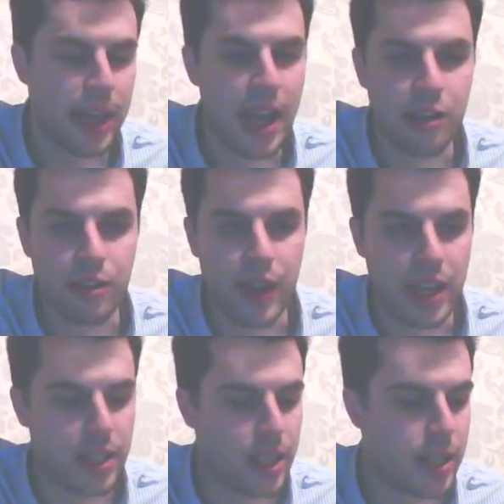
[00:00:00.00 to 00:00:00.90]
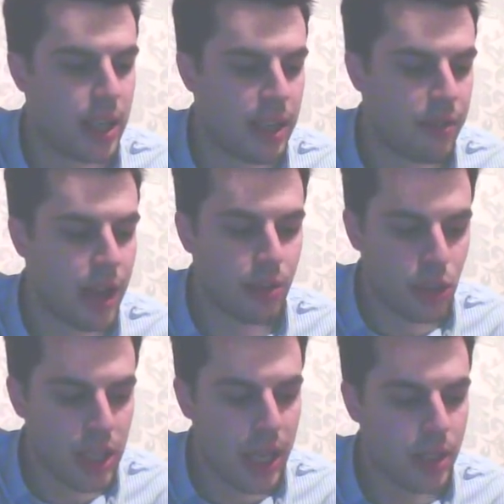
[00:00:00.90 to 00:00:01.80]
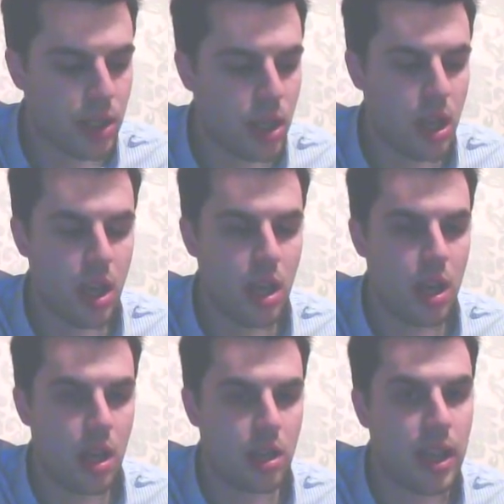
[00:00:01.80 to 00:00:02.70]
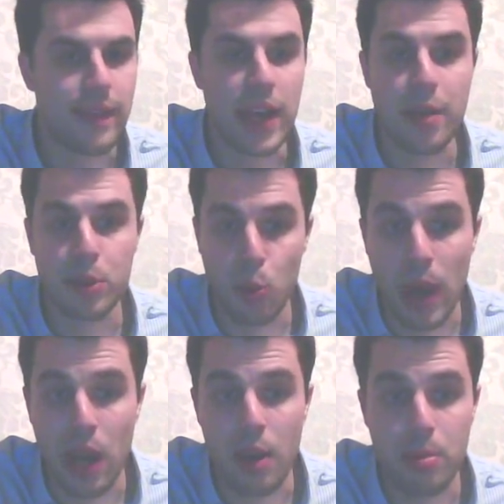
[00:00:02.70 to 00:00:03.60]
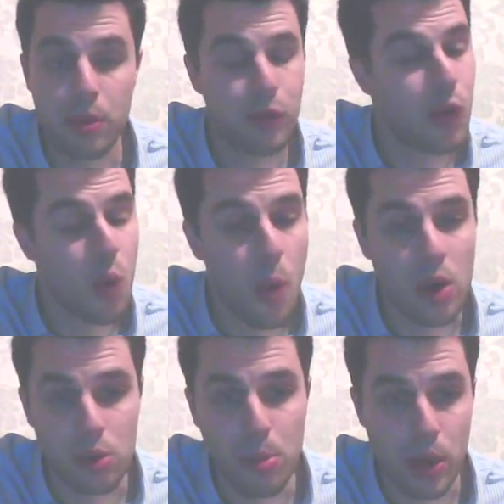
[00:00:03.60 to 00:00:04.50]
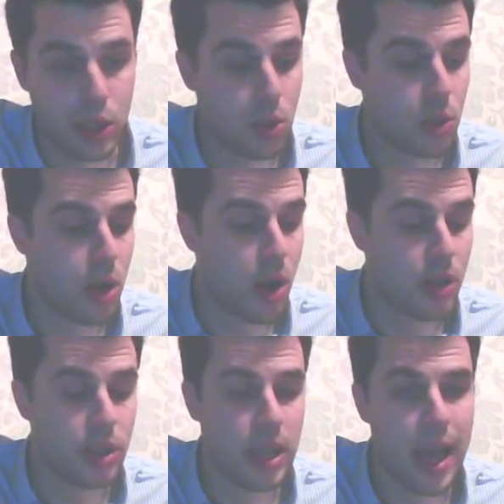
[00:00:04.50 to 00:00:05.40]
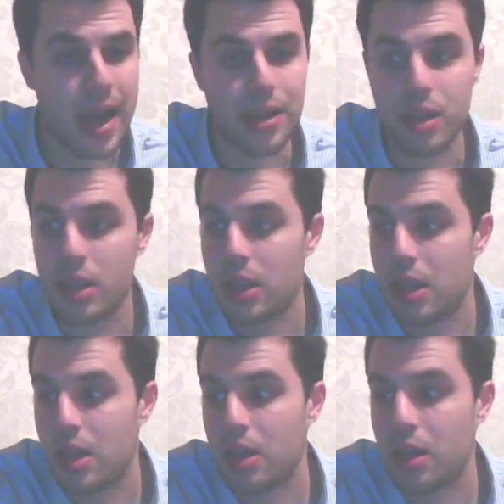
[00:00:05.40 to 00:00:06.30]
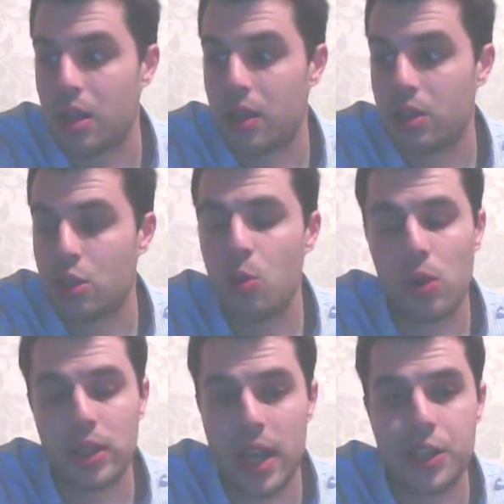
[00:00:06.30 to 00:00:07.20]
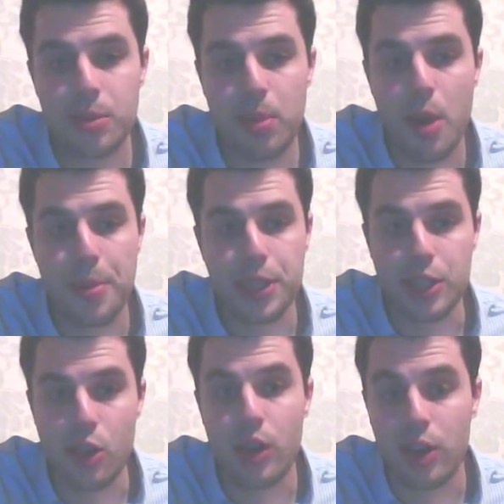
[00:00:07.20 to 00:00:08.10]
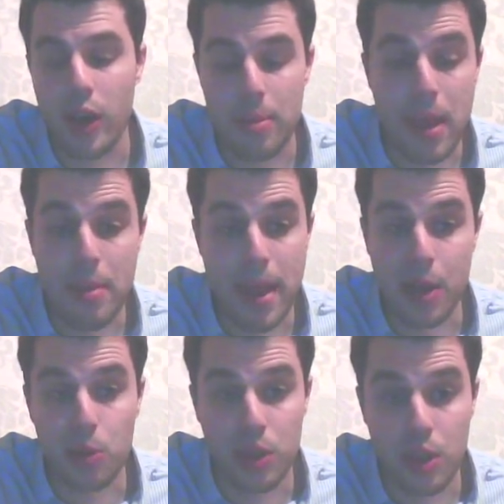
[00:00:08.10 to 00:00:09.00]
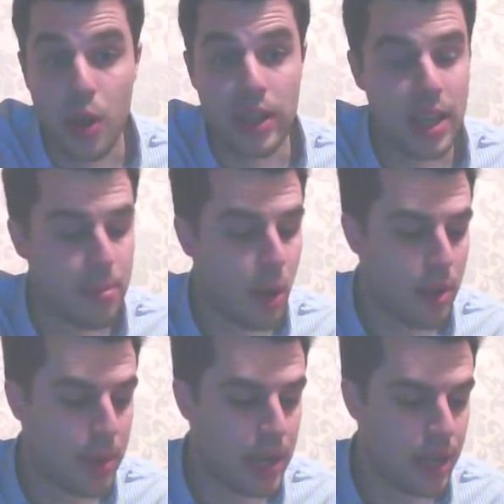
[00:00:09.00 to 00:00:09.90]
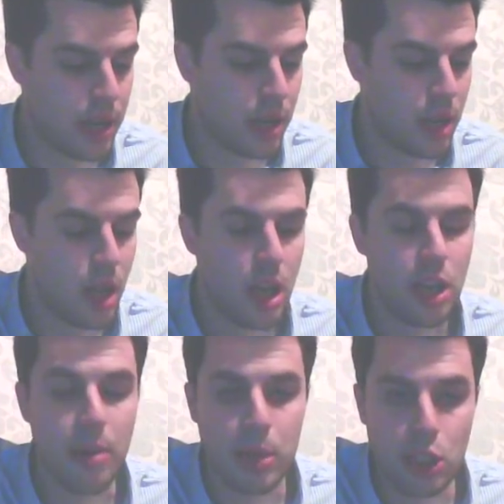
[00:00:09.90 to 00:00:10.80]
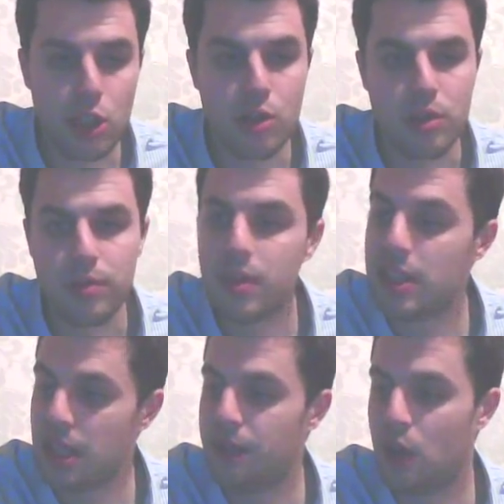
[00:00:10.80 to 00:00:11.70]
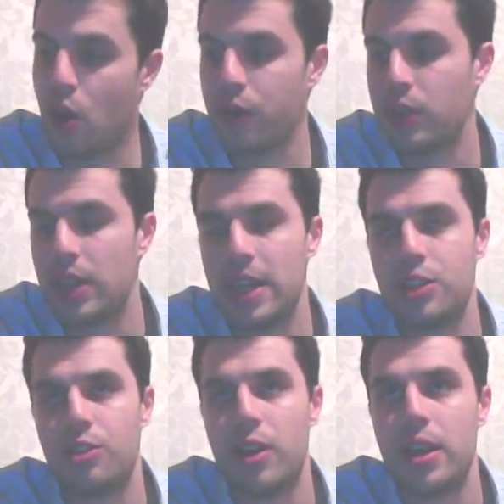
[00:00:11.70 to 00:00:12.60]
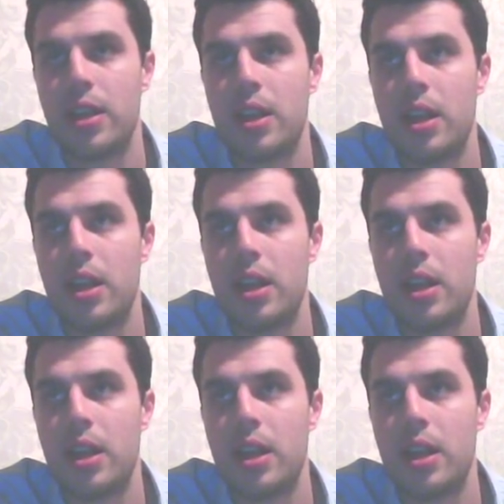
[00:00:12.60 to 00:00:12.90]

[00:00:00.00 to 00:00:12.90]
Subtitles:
being aggravated in round 6, David Haye was well up, 4-1 on my scorecards, and to all intents and purposes, looking like the better man on the night, in my opinion. Number two is even after the injury,